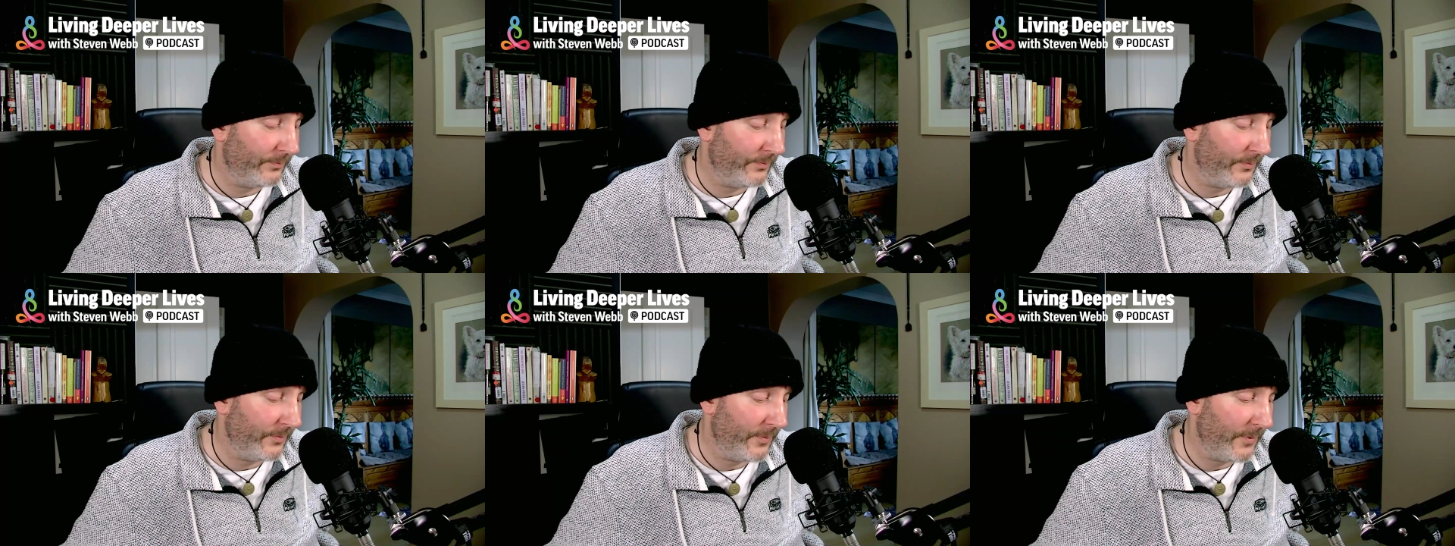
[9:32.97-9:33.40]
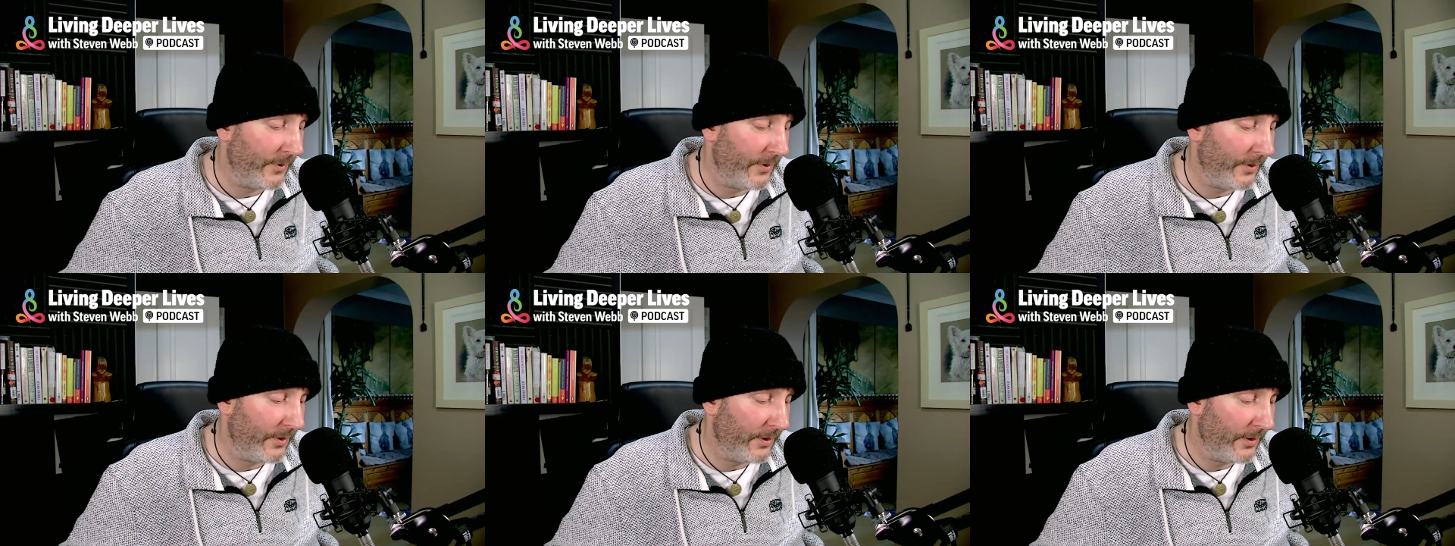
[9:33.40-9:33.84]

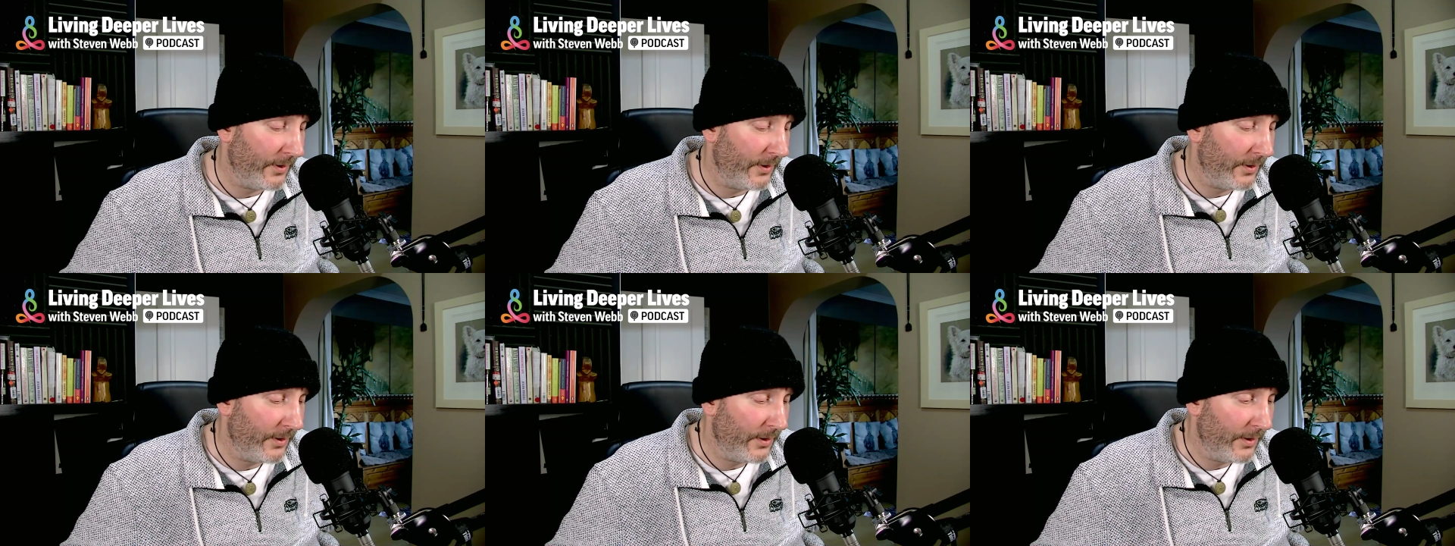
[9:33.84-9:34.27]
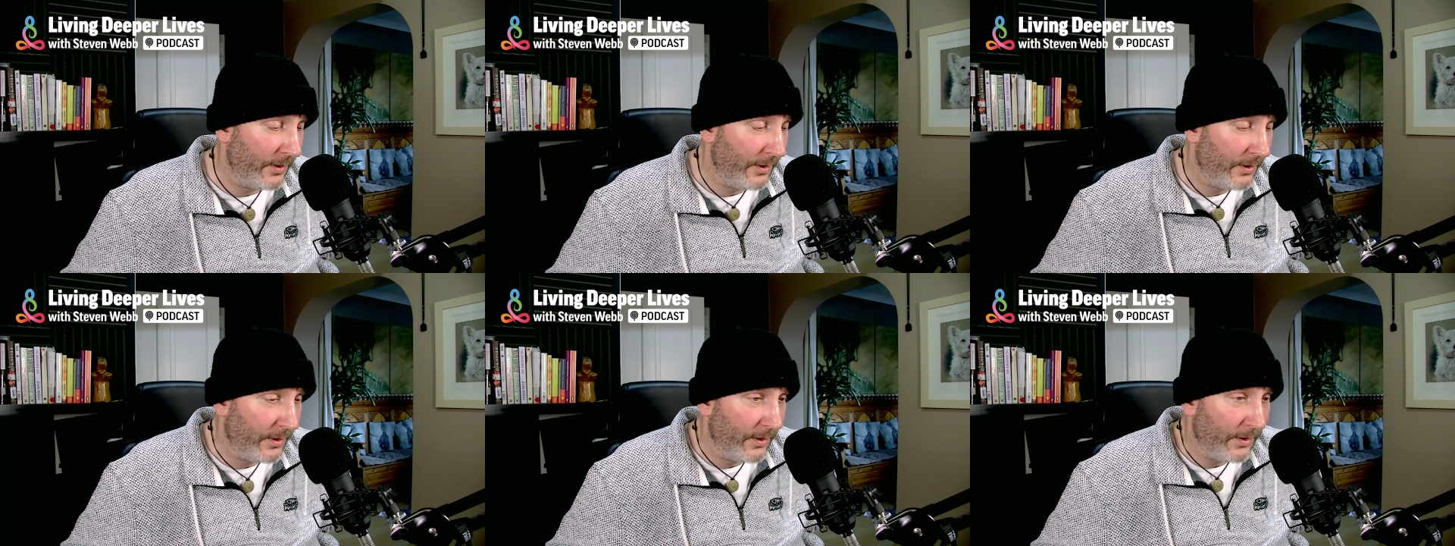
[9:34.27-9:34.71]

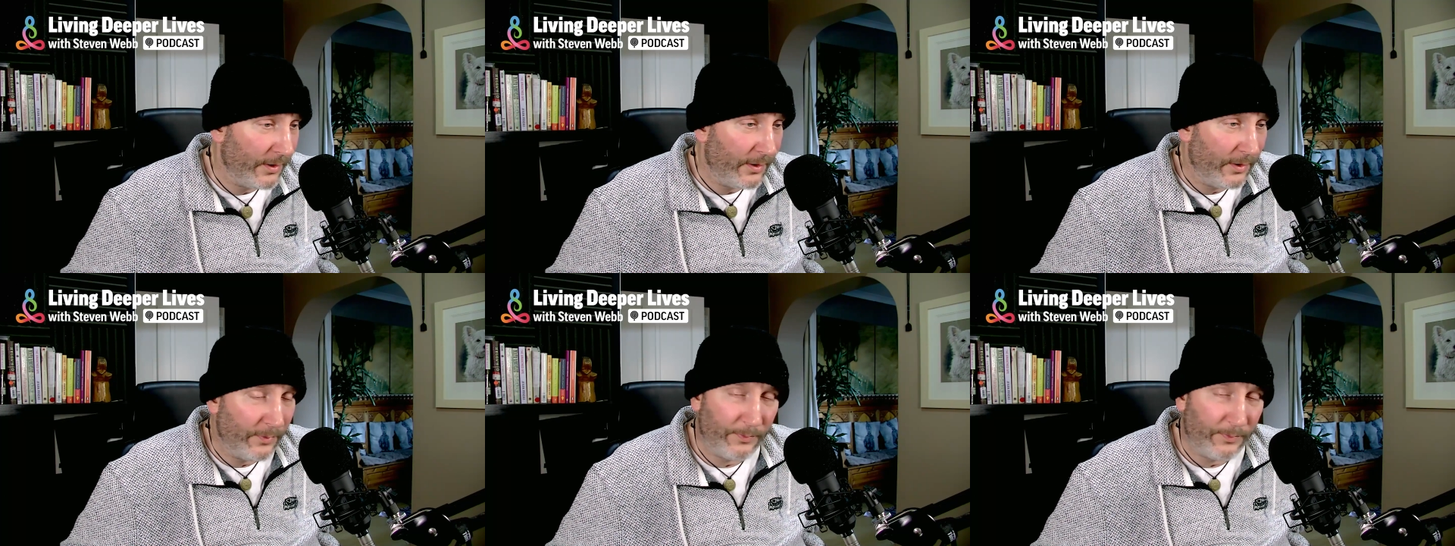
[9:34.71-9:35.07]
No one is speaking in this clip.